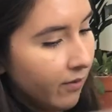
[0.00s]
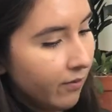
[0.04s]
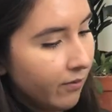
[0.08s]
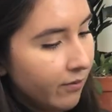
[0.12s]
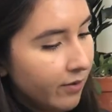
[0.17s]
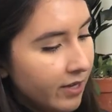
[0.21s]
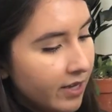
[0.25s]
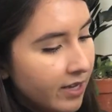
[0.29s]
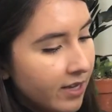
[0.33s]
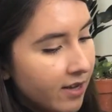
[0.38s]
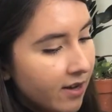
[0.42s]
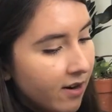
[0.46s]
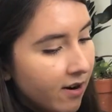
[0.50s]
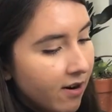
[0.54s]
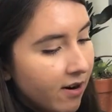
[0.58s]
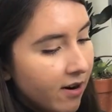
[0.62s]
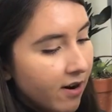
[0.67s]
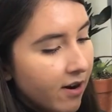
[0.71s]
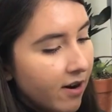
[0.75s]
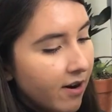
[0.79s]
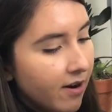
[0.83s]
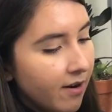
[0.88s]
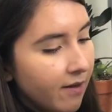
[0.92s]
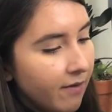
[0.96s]
we
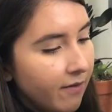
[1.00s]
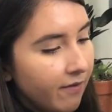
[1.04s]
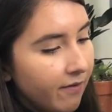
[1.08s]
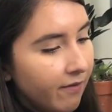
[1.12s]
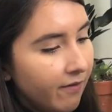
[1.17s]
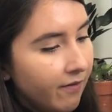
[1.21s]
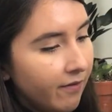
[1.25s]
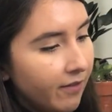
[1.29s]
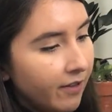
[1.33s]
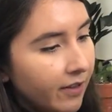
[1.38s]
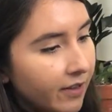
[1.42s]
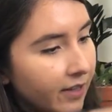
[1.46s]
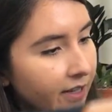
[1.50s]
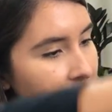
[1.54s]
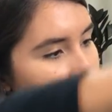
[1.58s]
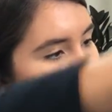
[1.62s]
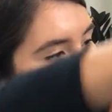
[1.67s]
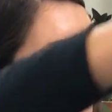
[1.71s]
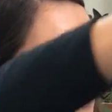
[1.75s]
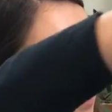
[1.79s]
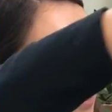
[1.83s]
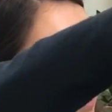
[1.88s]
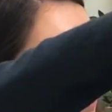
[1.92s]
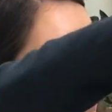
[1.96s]
are
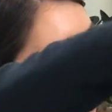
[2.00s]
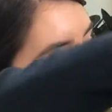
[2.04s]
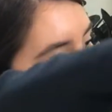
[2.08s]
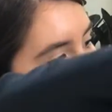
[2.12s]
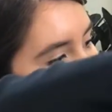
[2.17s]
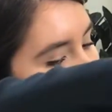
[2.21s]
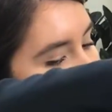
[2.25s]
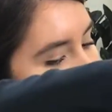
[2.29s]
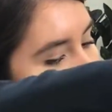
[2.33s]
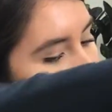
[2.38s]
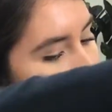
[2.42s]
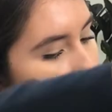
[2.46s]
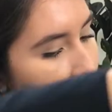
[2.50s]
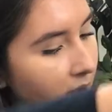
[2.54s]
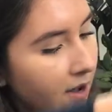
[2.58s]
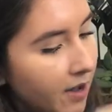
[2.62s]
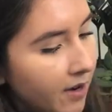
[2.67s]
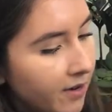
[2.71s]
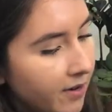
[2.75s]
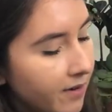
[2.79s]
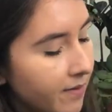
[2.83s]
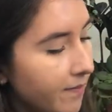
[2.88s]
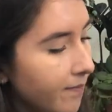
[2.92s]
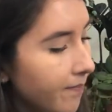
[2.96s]
filling the
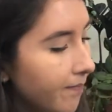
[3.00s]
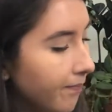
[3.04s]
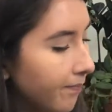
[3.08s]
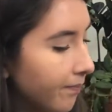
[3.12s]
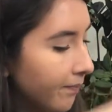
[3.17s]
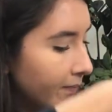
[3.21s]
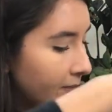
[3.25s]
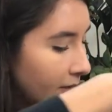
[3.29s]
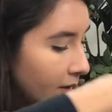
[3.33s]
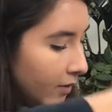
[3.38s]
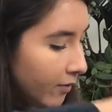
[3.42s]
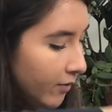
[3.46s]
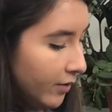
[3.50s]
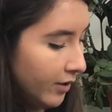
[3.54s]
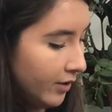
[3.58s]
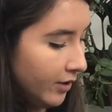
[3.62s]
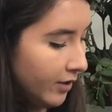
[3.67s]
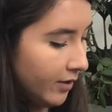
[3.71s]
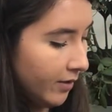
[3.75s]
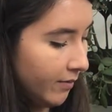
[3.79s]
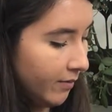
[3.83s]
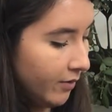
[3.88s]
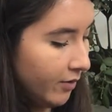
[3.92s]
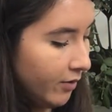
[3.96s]
bottom with
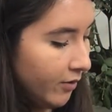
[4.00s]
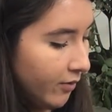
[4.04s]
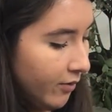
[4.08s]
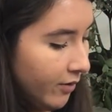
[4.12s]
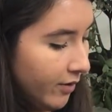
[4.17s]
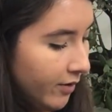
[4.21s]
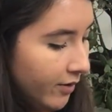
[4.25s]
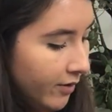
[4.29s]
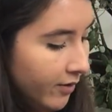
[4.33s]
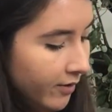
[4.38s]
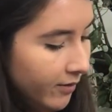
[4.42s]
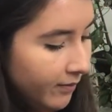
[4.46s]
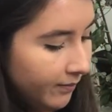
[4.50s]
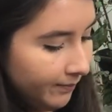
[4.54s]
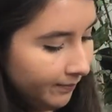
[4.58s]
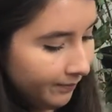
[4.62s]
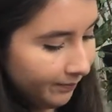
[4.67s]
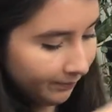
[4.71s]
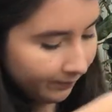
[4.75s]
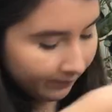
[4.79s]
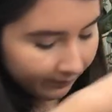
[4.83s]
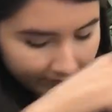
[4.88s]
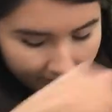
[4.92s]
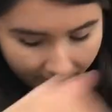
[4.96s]
some soil.
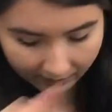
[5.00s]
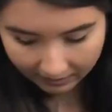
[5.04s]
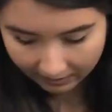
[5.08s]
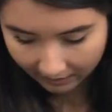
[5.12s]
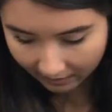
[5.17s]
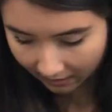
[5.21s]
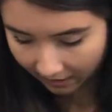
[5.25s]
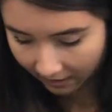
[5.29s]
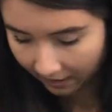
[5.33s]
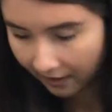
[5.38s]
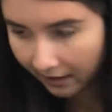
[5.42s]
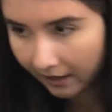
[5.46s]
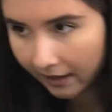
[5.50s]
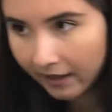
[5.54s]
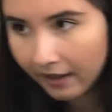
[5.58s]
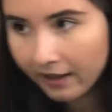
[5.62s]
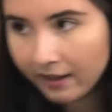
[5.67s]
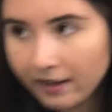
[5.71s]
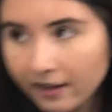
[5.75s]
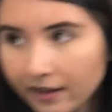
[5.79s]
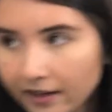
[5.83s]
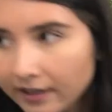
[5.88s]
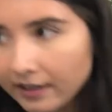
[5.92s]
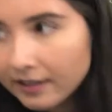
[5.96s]

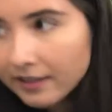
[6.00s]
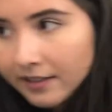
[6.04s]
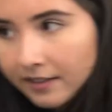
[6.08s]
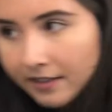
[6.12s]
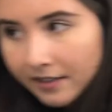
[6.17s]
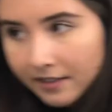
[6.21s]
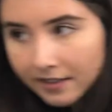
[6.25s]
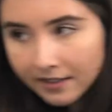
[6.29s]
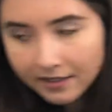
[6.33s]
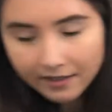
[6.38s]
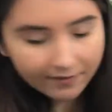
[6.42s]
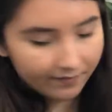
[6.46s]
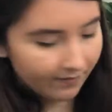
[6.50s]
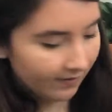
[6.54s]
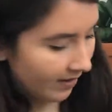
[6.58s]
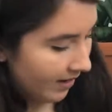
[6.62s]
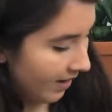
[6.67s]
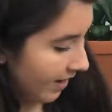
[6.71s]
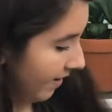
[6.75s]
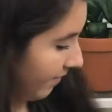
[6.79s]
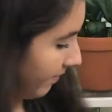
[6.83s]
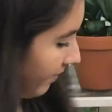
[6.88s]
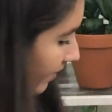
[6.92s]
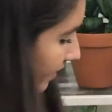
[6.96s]
And I'm